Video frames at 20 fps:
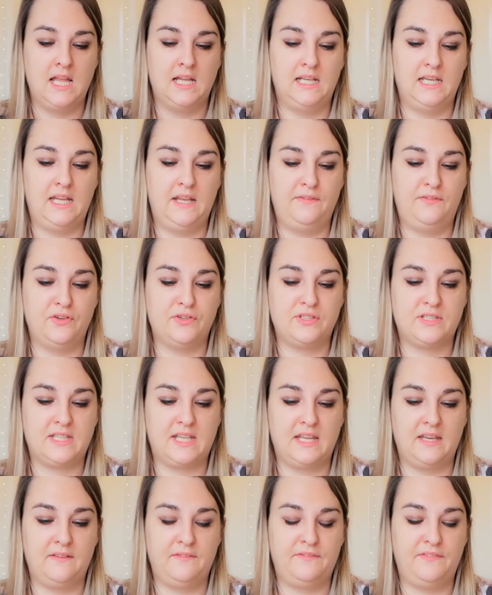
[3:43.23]
Leave your
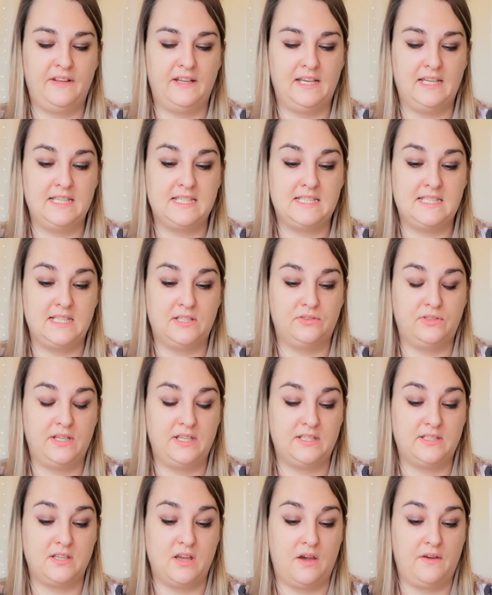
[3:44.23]
skin feeling
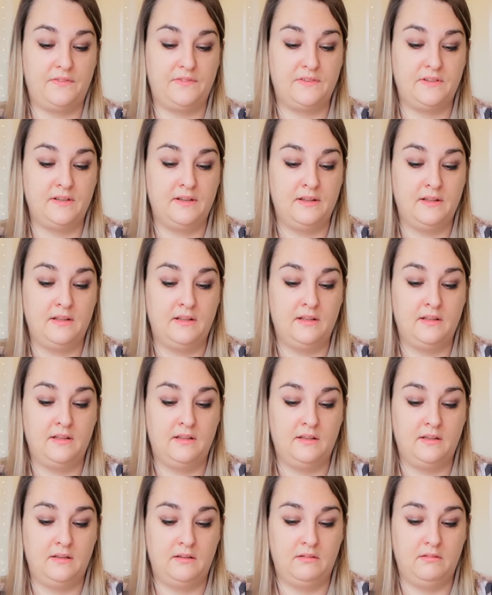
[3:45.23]
silky soft.
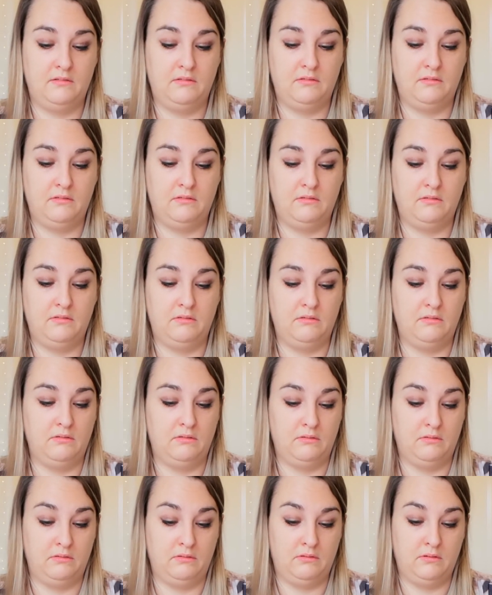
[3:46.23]

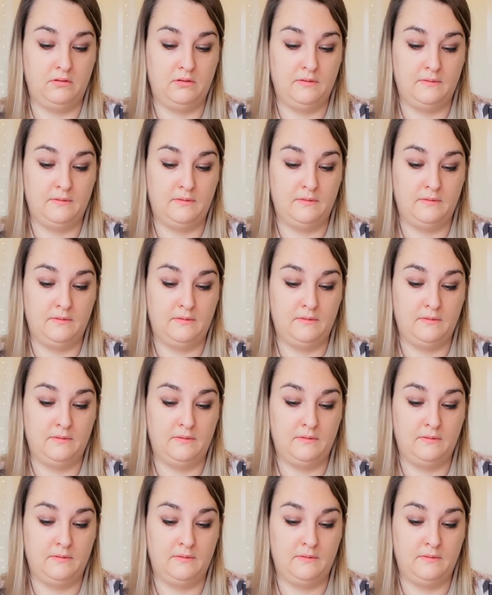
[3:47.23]
Ooh.